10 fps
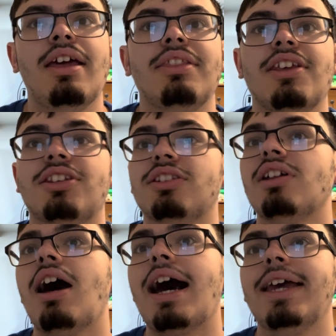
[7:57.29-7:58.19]
this is the
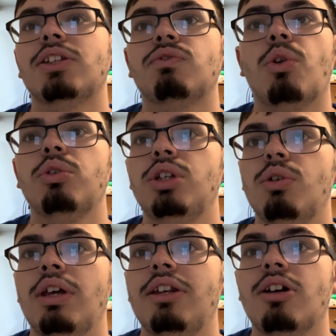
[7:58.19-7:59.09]
highest full
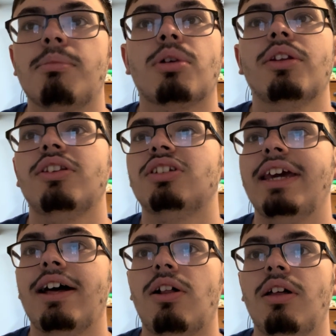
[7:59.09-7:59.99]
unit number on the
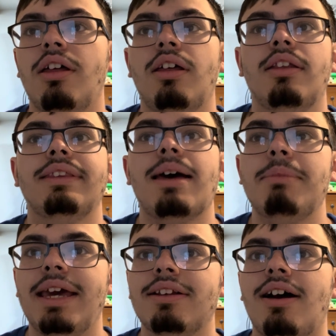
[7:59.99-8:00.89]
scale that
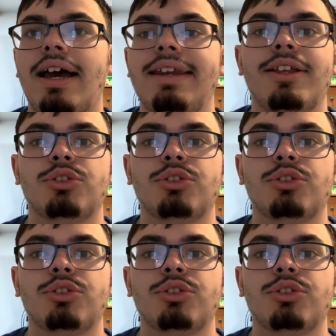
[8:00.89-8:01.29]
mankind has